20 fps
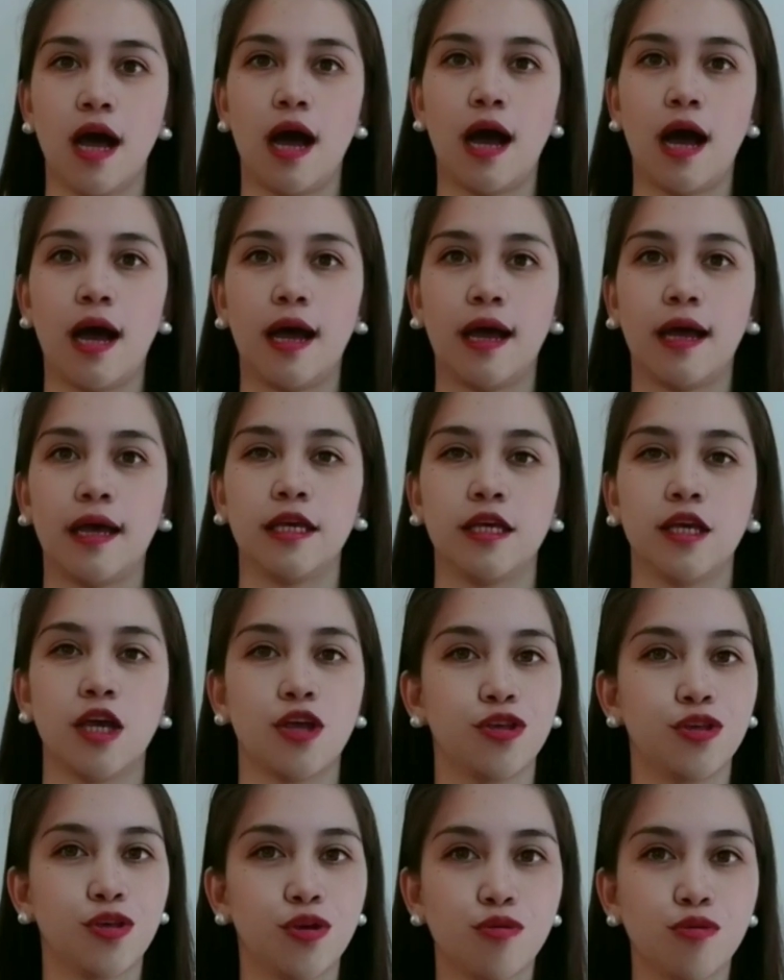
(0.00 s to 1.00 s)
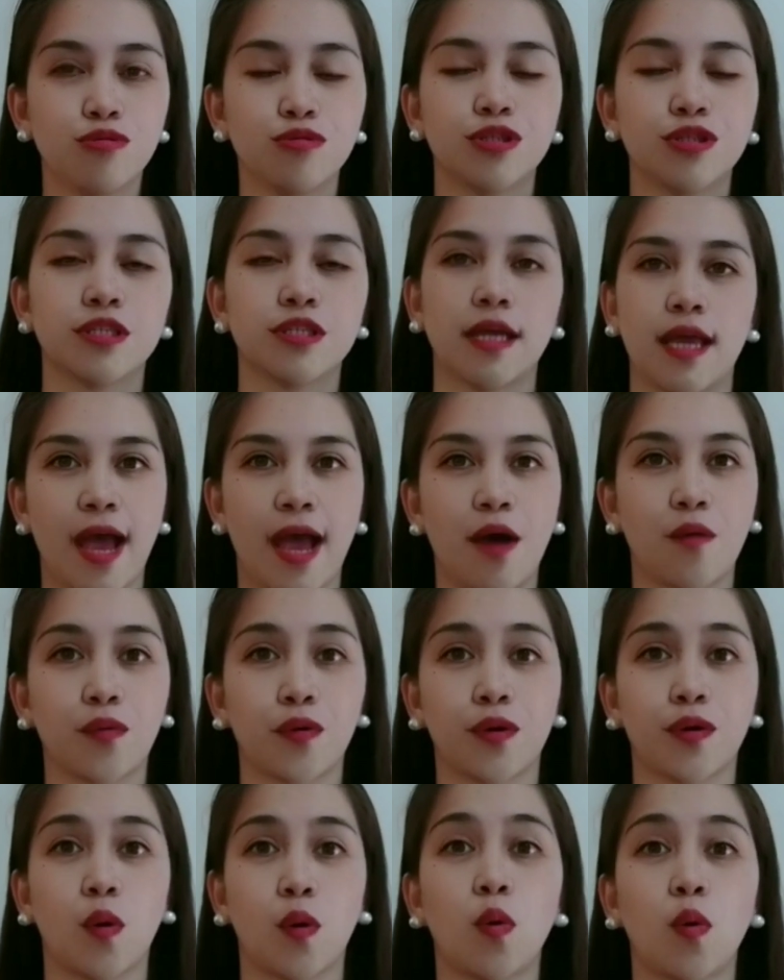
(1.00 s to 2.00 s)
I used
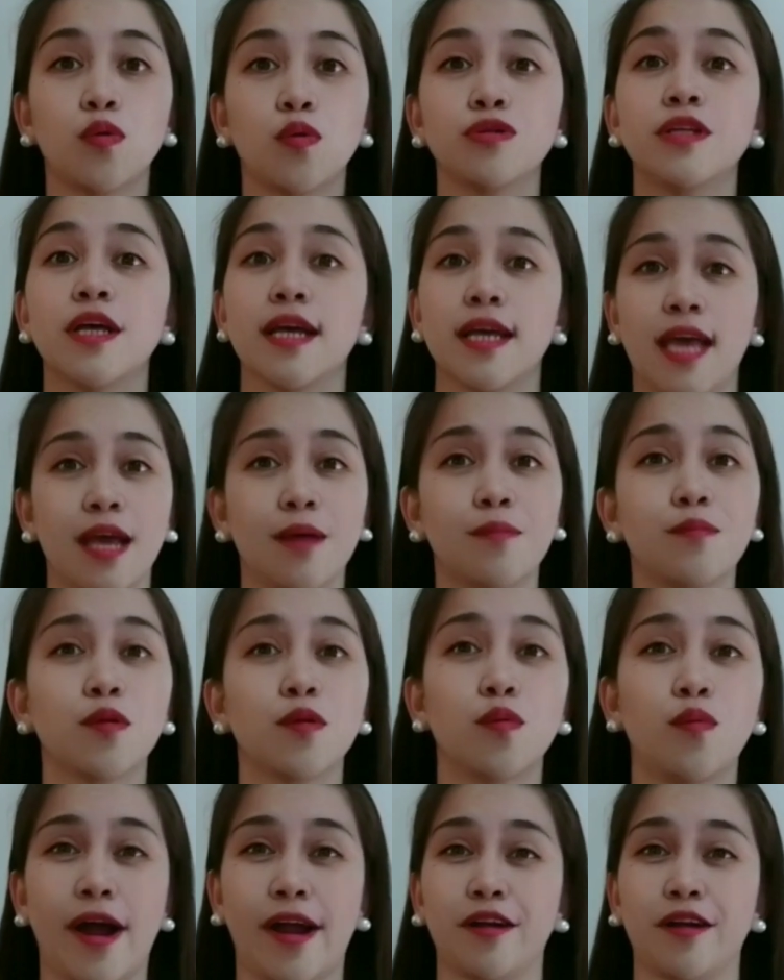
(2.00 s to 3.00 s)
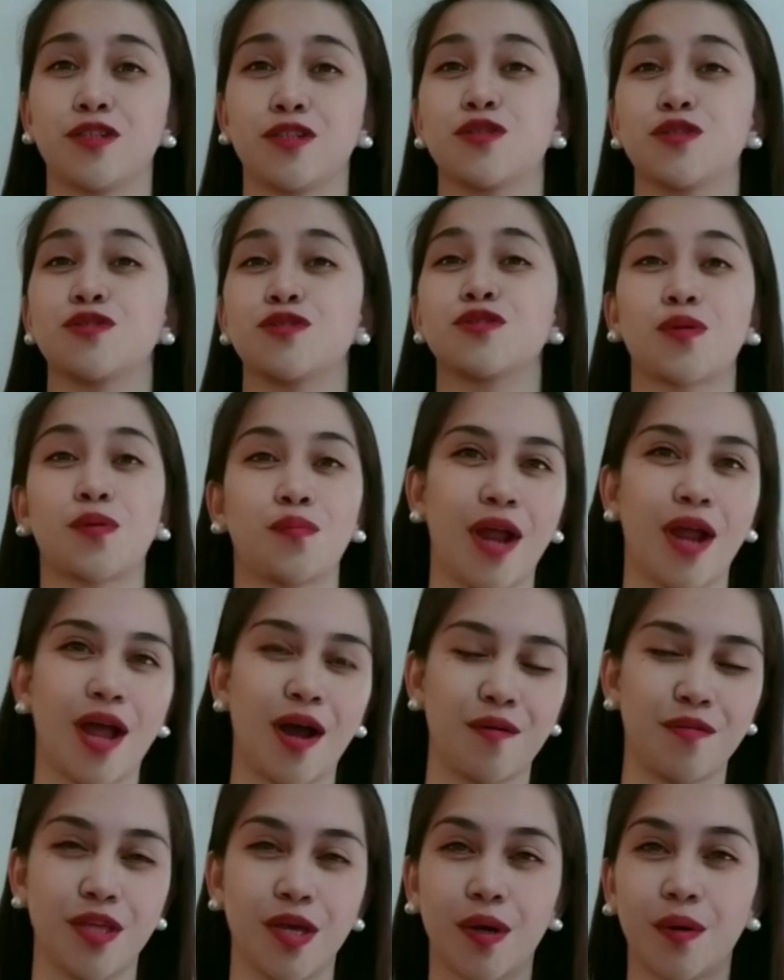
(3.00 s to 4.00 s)
our old cable wires to
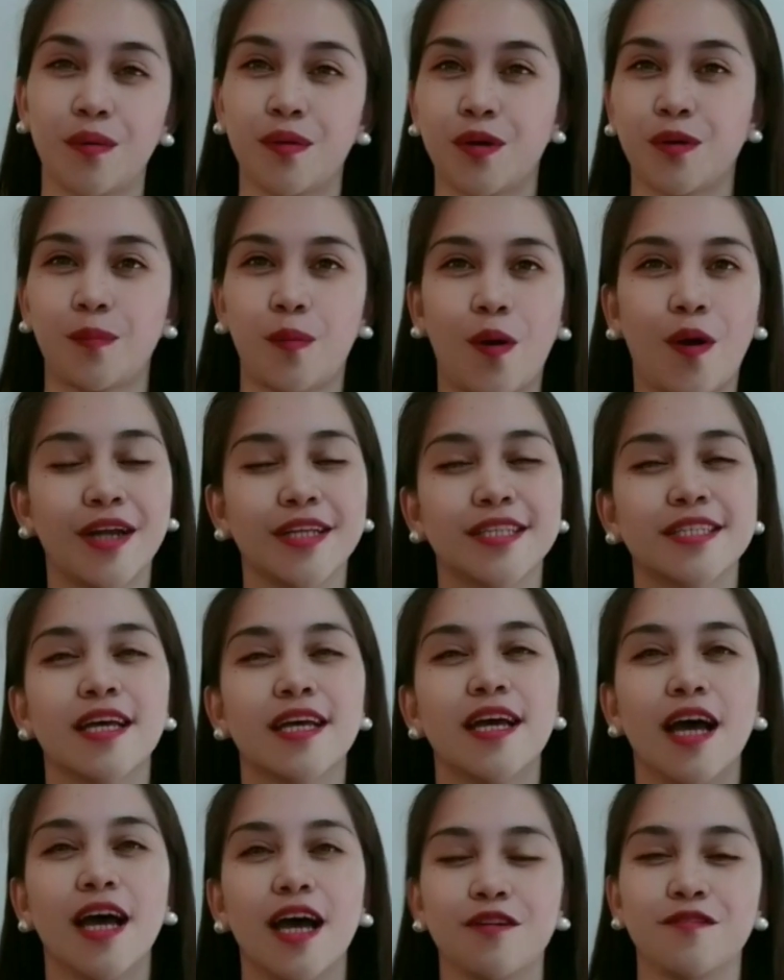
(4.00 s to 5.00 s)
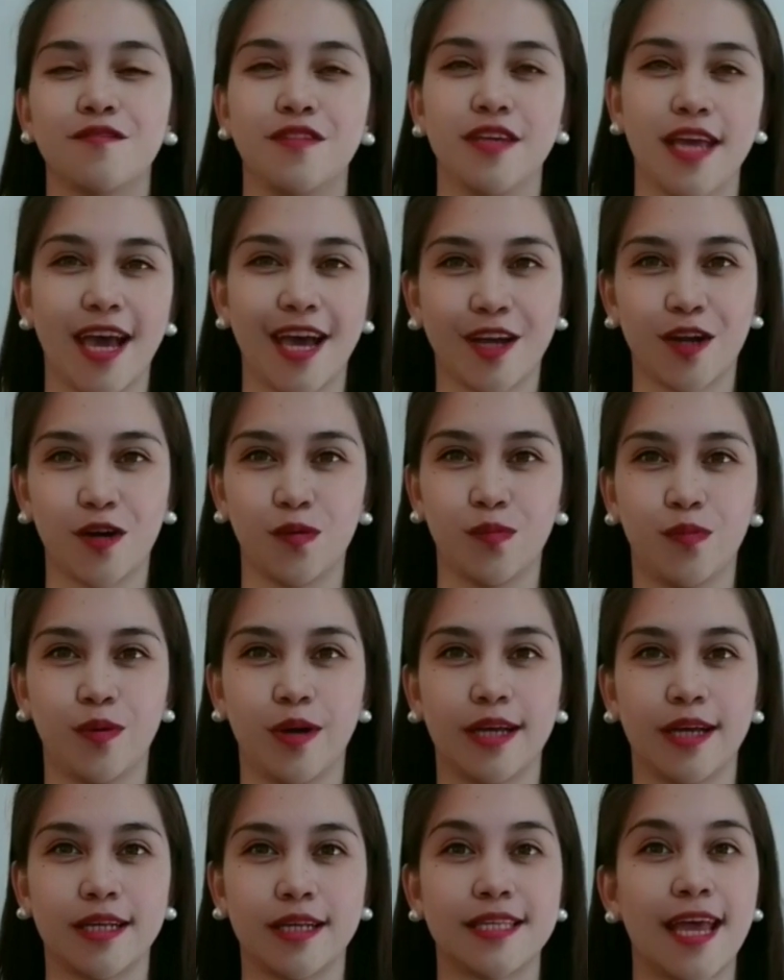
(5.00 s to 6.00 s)
surround the outer part of the
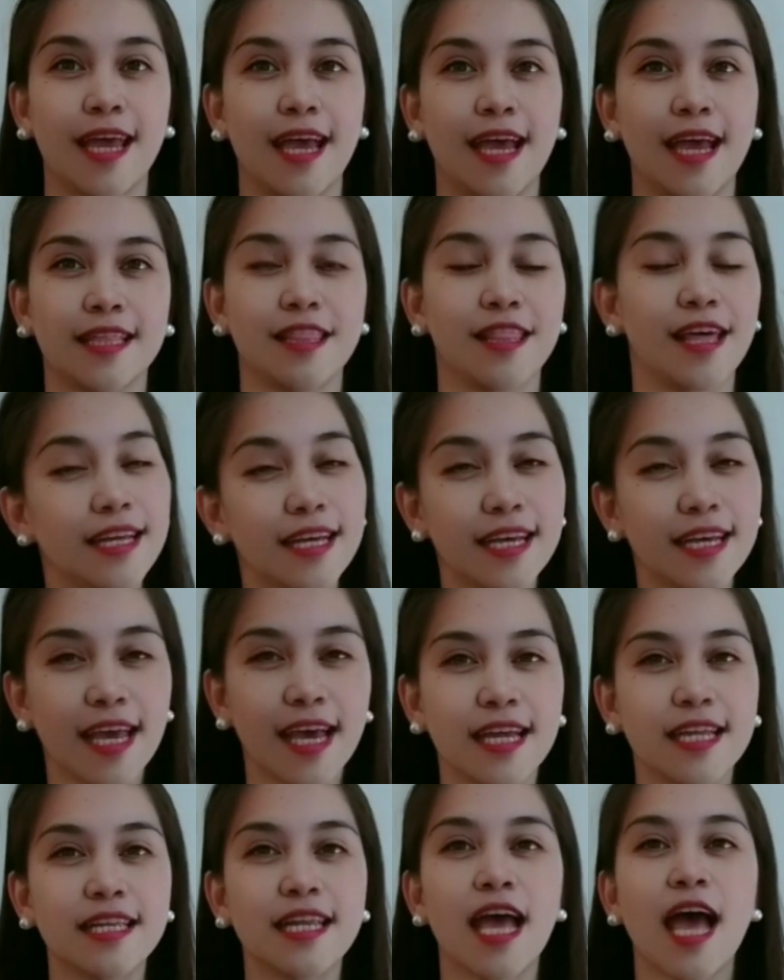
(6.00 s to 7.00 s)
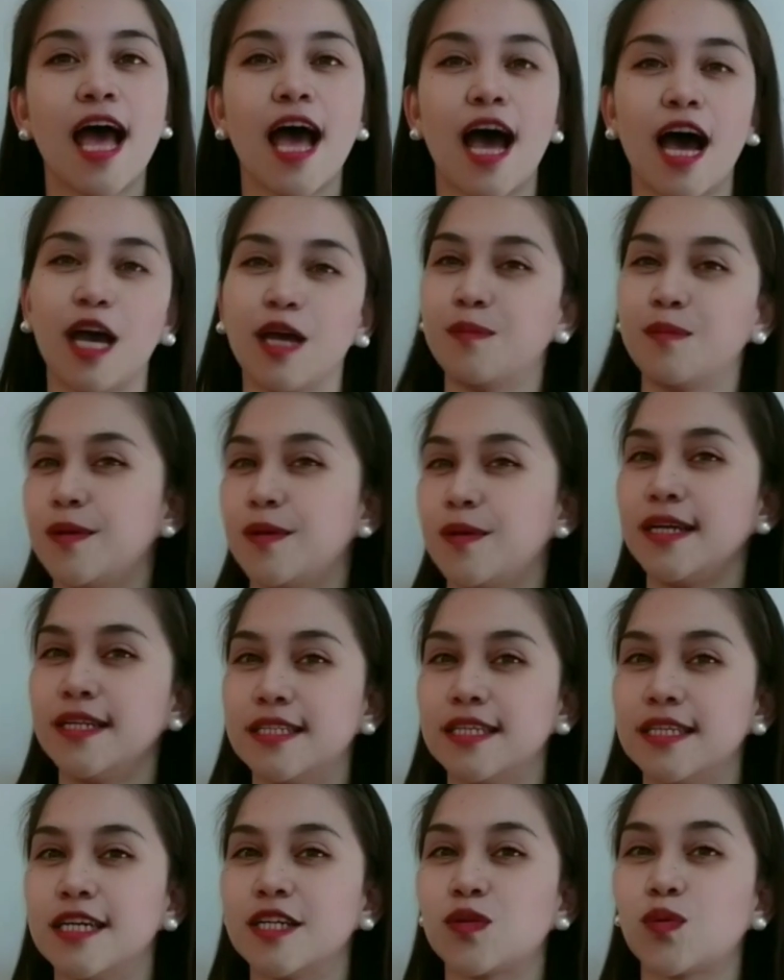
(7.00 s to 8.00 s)
Ecobricks. And then again, I
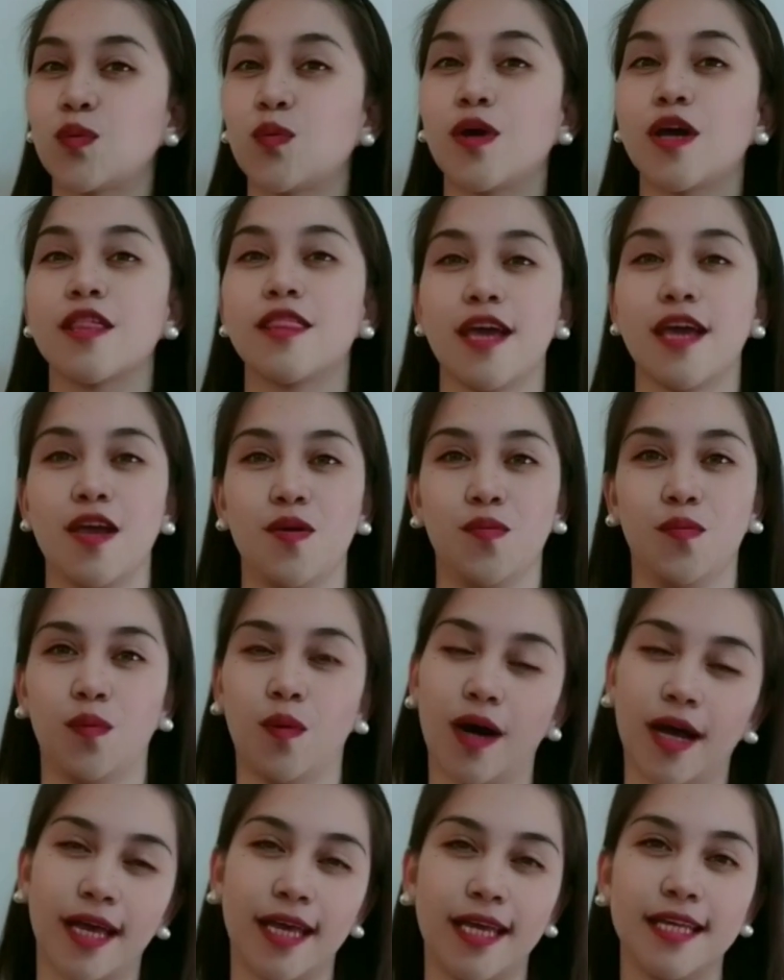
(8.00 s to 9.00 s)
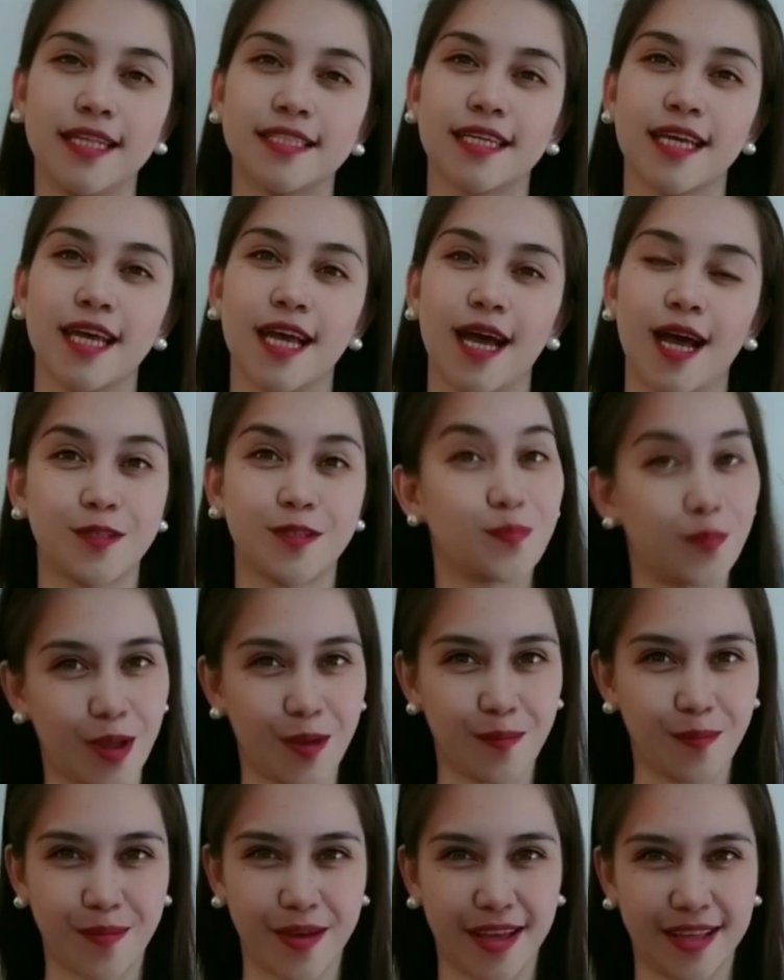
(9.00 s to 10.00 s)
painted it with a white
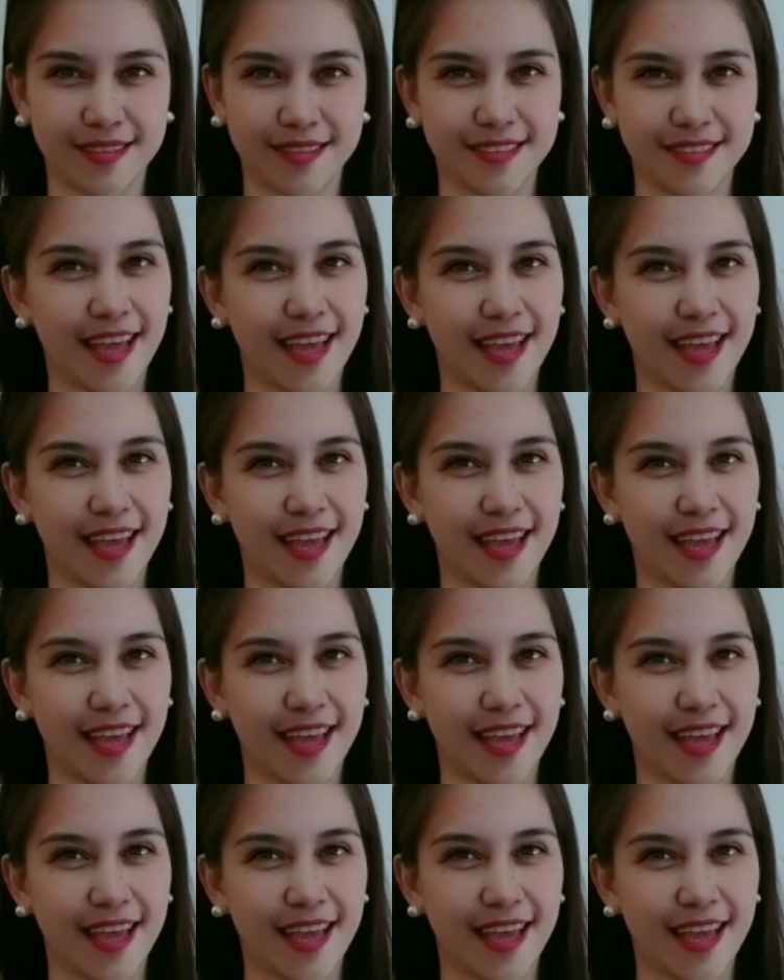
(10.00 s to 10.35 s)
spray paint